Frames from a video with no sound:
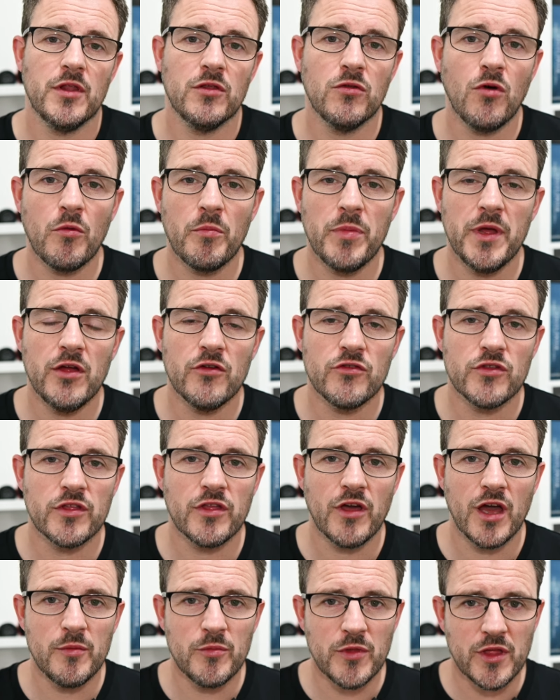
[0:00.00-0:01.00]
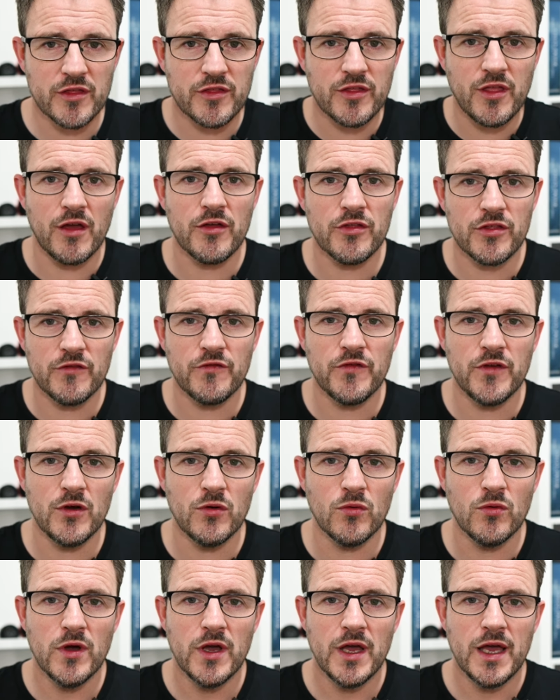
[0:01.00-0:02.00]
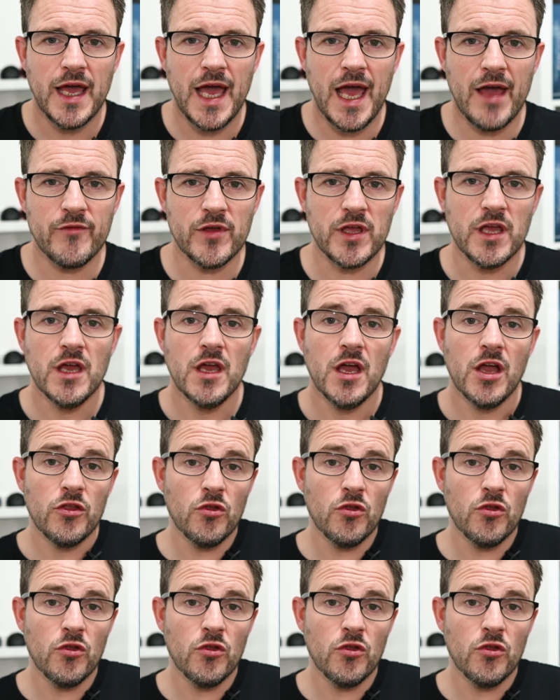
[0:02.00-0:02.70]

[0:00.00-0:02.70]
long periods of time that it starts to feel heavy.